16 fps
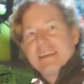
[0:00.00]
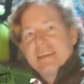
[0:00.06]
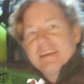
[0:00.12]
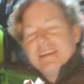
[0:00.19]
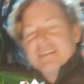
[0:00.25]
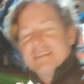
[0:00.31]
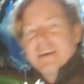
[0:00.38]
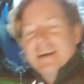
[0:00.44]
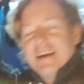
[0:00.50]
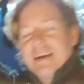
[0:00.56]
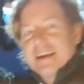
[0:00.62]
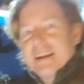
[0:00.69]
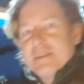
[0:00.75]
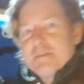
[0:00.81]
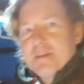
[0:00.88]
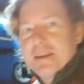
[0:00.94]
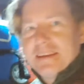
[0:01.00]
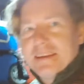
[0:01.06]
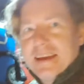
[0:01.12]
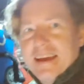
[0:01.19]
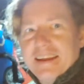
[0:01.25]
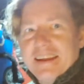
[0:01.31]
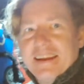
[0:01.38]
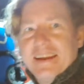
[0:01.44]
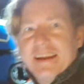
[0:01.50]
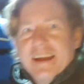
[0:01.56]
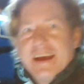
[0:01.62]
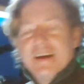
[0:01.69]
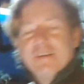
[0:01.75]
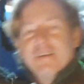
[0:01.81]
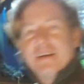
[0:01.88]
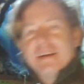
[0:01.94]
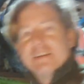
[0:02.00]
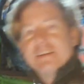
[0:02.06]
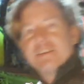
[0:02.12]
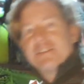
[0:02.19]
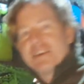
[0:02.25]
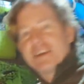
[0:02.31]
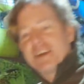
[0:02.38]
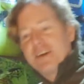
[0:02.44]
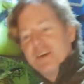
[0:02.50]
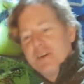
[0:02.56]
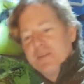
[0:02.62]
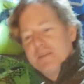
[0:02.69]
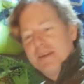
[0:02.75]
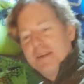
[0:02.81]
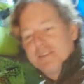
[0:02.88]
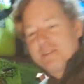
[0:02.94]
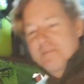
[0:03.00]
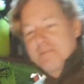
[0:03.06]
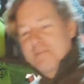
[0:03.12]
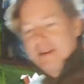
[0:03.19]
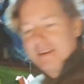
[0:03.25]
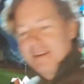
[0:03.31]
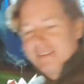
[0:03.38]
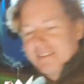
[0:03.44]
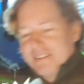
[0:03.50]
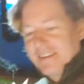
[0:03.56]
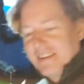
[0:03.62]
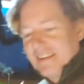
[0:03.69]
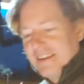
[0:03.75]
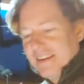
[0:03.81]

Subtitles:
He said, I'm going to be dead in an hour. I just took a whole bunch of pills.